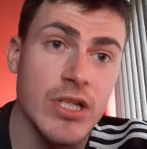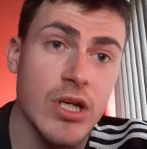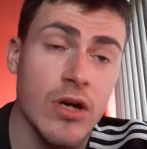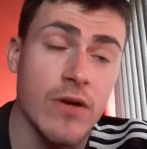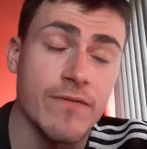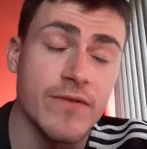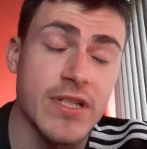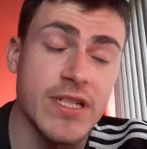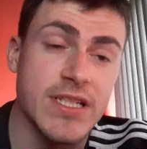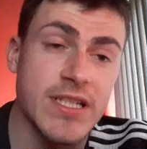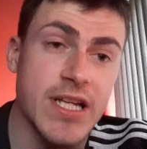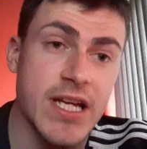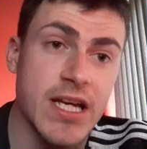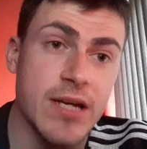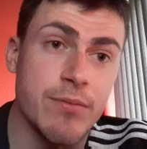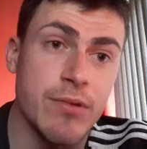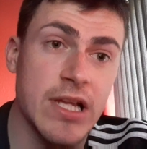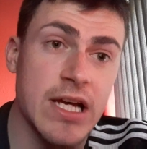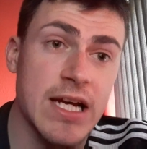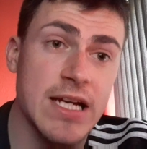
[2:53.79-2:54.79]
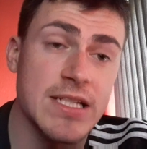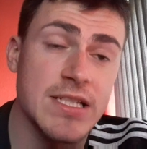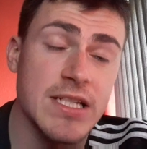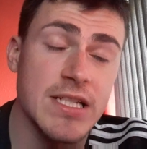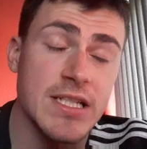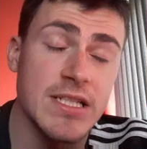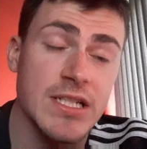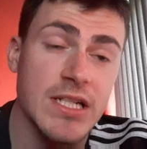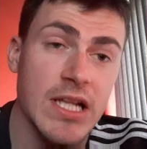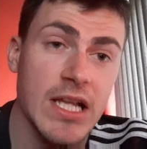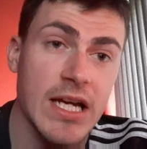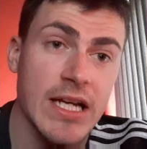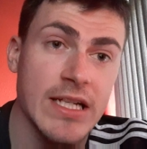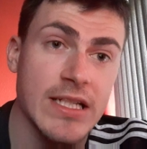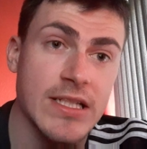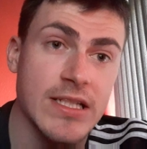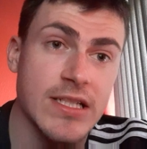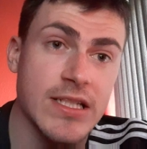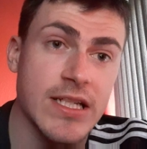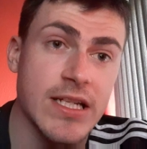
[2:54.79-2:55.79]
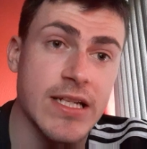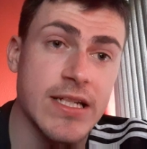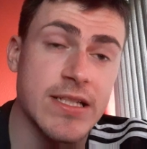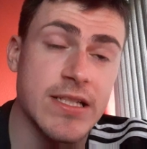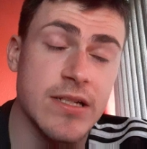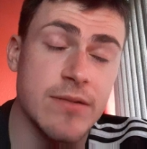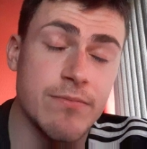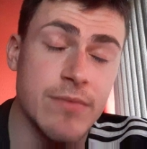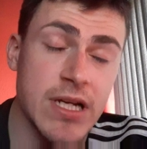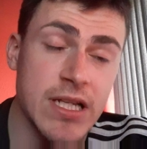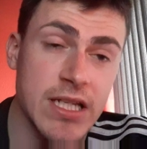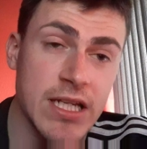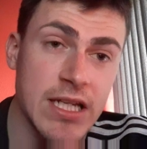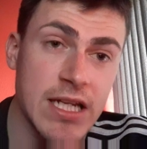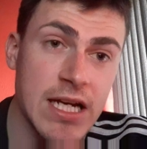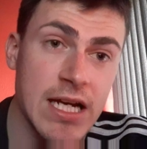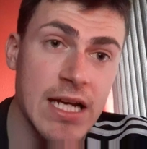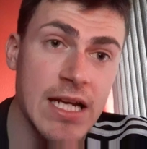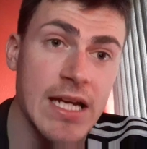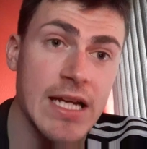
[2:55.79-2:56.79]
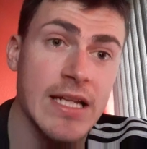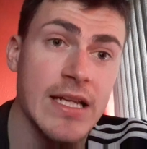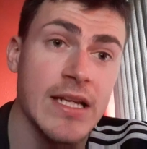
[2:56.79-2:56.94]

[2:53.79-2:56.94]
of destabilising his client's season at Man United